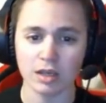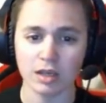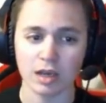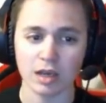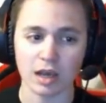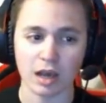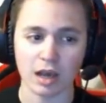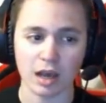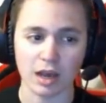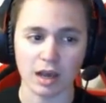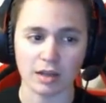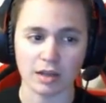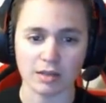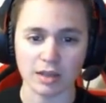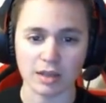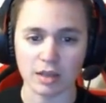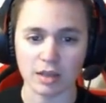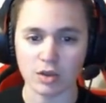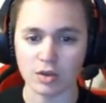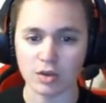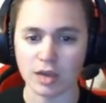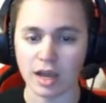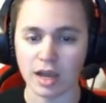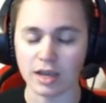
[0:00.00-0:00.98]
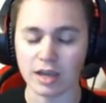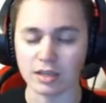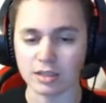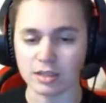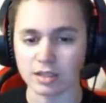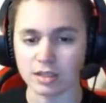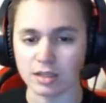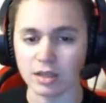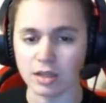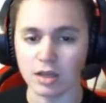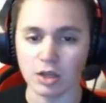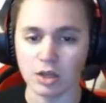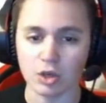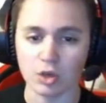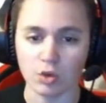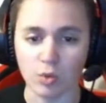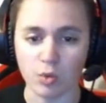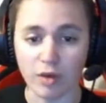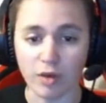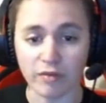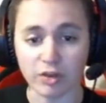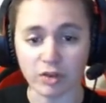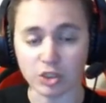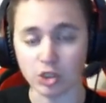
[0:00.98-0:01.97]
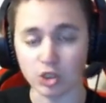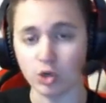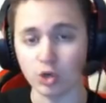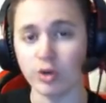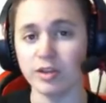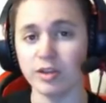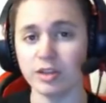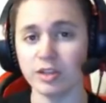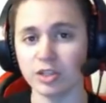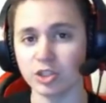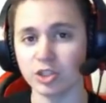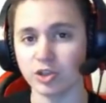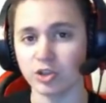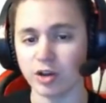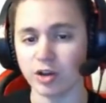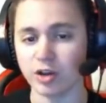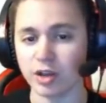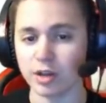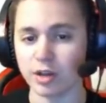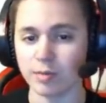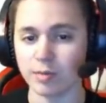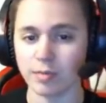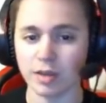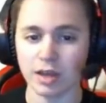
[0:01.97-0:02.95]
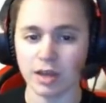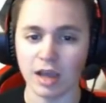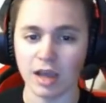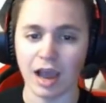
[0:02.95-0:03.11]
Uh, thank you guys, whoever joined the stream.